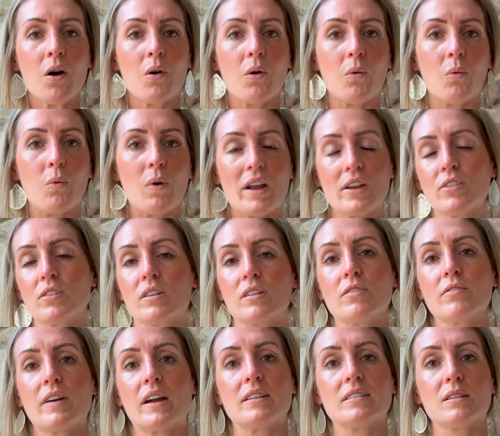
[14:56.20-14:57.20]
when you're gonna
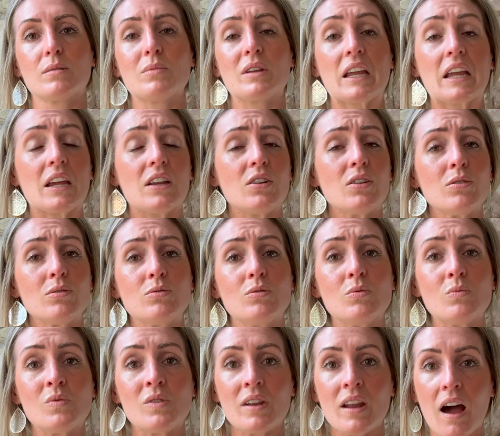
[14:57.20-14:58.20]
find something, and you
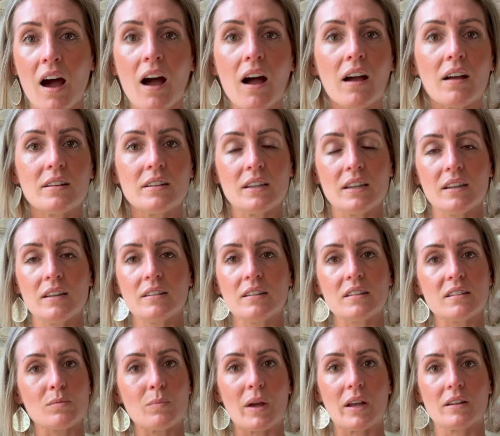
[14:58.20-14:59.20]
do not need to
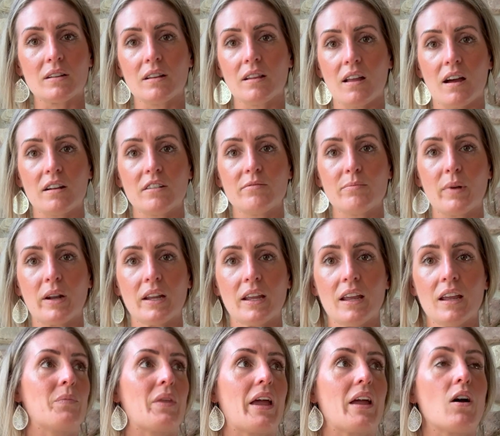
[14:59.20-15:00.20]
spend a lot of
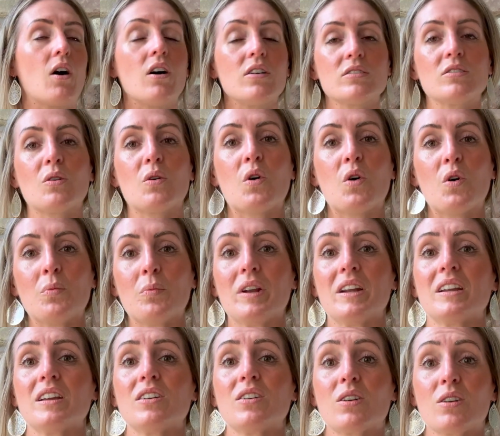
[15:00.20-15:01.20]
money. I also hope it
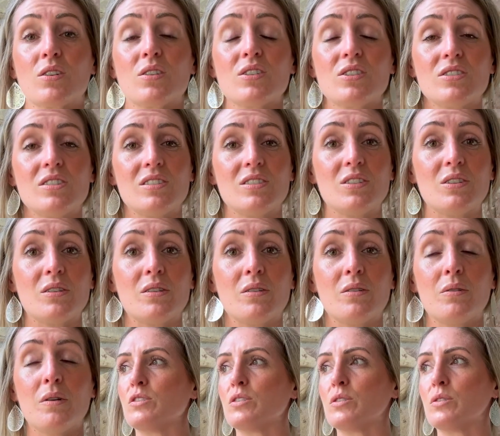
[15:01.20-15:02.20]
encourages
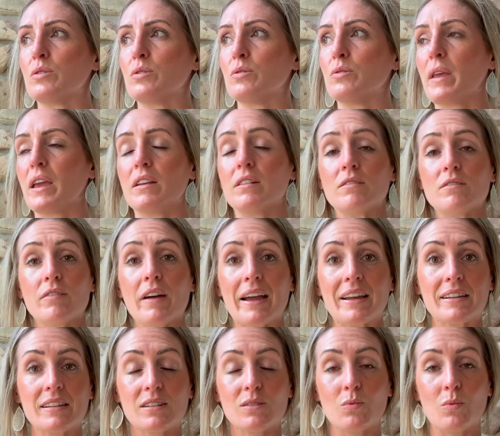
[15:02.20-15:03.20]
you to
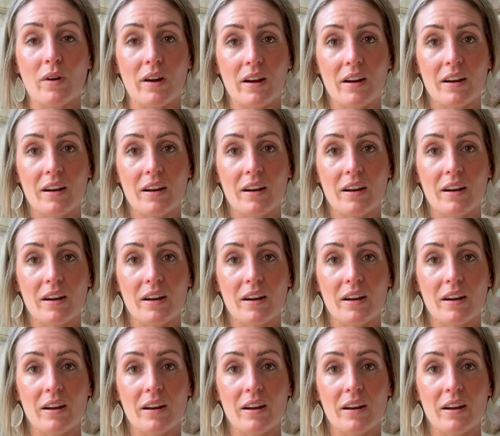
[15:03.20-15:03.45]
invest where